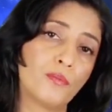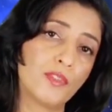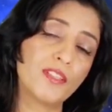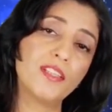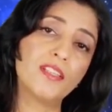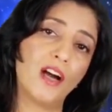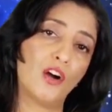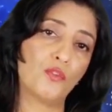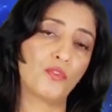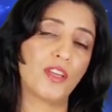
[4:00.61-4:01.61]
this is
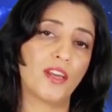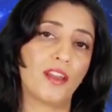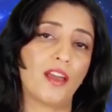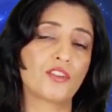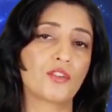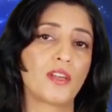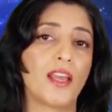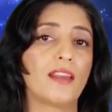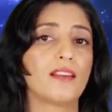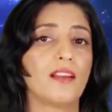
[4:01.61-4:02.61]
how we can actually
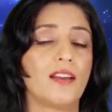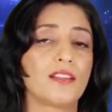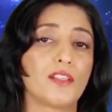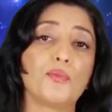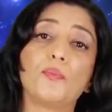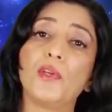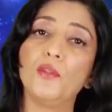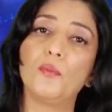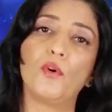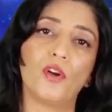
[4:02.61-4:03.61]
analyze and
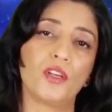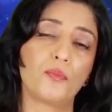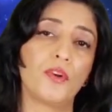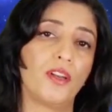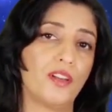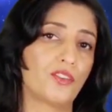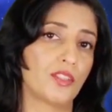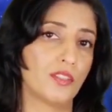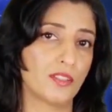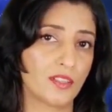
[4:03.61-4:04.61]
pinpoint
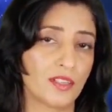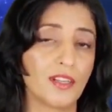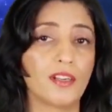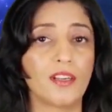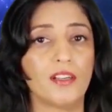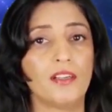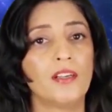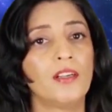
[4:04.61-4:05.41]
predictions career.